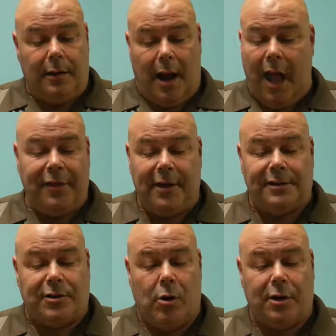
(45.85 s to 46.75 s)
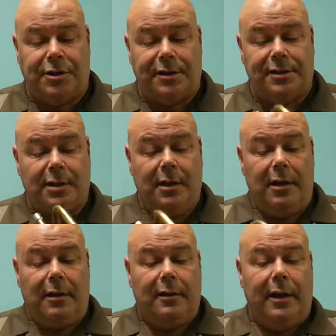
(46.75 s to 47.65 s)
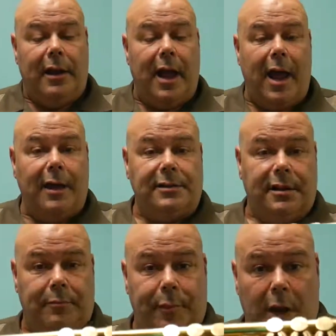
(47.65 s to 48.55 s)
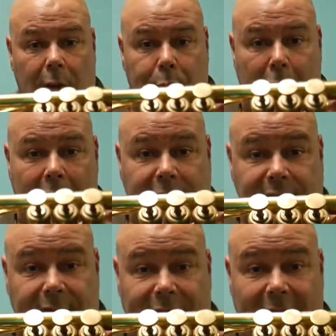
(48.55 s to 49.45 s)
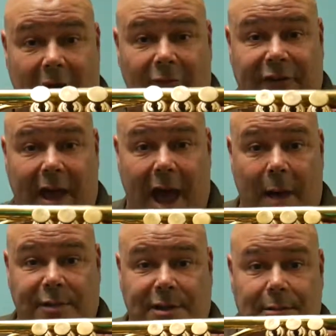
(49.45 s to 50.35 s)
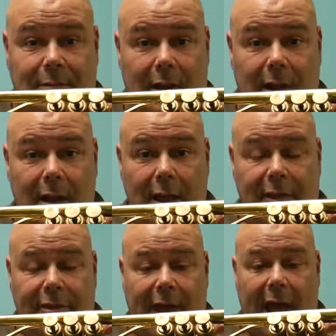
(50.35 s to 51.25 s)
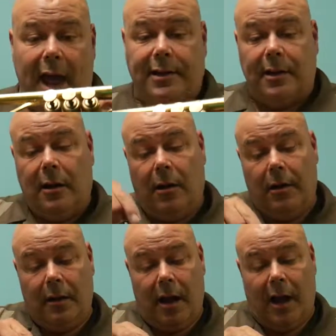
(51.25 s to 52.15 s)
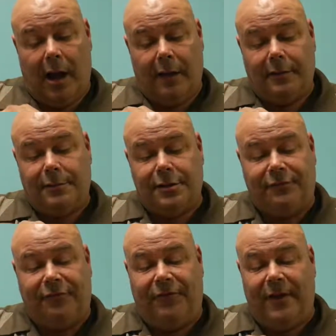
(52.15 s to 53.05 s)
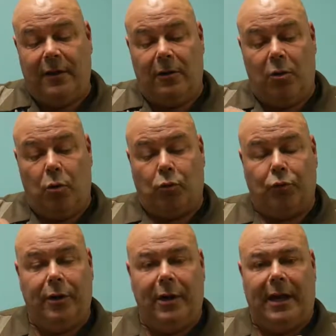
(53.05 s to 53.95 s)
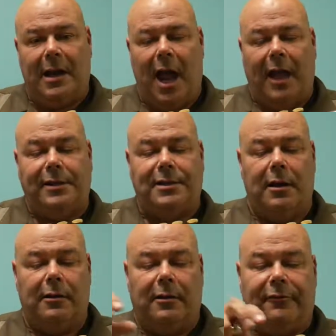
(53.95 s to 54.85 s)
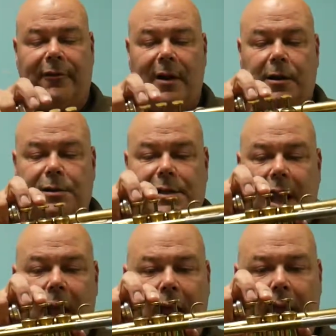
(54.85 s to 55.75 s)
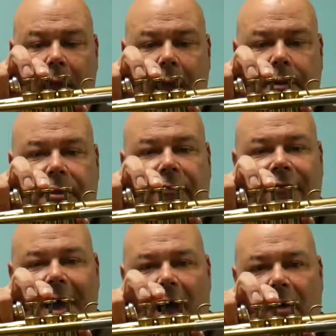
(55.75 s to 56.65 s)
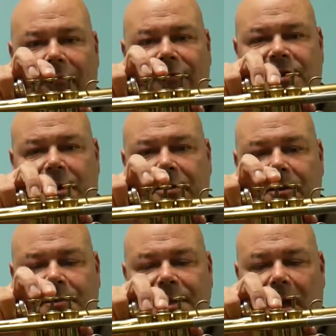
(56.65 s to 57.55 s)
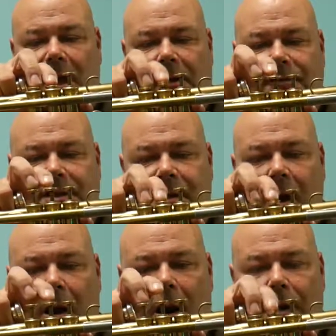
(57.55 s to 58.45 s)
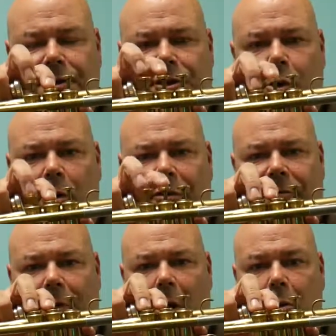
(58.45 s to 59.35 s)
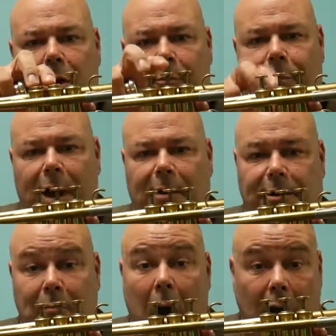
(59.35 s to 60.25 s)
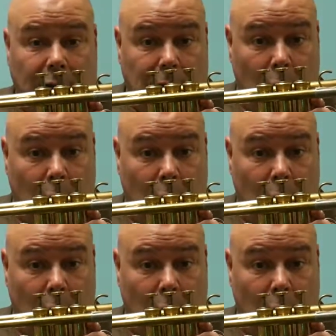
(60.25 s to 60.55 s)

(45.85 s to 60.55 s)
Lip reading: I think it's gorgeous. It has bare brass valve caps that just feel really nice under the fingers, and the valves themselves are short throw compared to modern